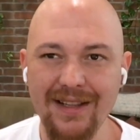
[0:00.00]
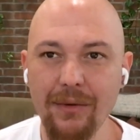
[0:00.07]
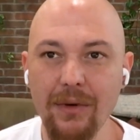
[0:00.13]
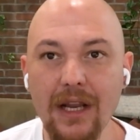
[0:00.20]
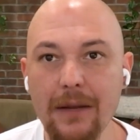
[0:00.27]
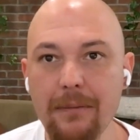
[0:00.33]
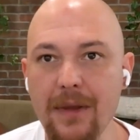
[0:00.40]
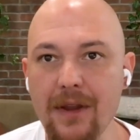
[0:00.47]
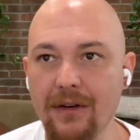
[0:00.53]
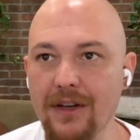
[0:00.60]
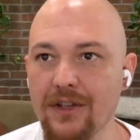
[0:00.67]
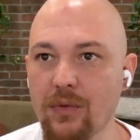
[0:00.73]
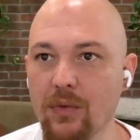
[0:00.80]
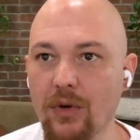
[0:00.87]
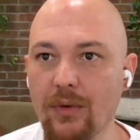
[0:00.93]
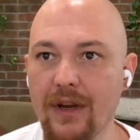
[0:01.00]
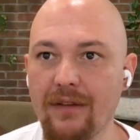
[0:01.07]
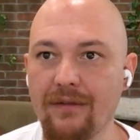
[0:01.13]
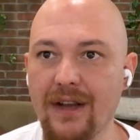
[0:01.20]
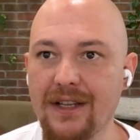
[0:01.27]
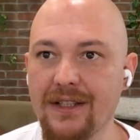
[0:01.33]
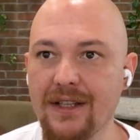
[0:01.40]
There were like periods where we
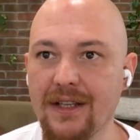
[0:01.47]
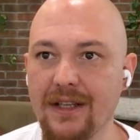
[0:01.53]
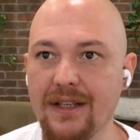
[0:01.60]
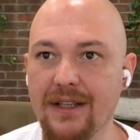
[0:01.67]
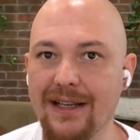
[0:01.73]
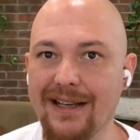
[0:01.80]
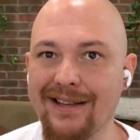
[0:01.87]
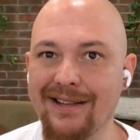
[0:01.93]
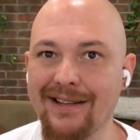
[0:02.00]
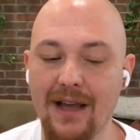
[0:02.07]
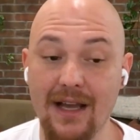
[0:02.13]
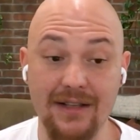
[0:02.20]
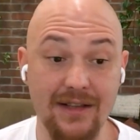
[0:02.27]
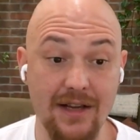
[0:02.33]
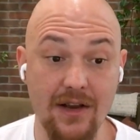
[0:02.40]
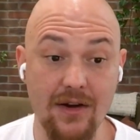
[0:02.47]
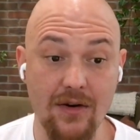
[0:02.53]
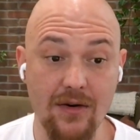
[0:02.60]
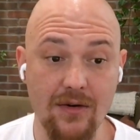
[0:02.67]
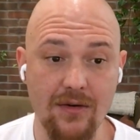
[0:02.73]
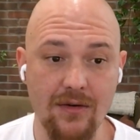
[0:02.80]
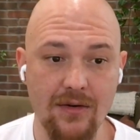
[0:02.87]
invested in like
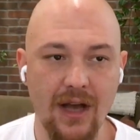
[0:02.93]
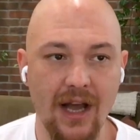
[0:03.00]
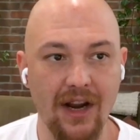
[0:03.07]
SEO.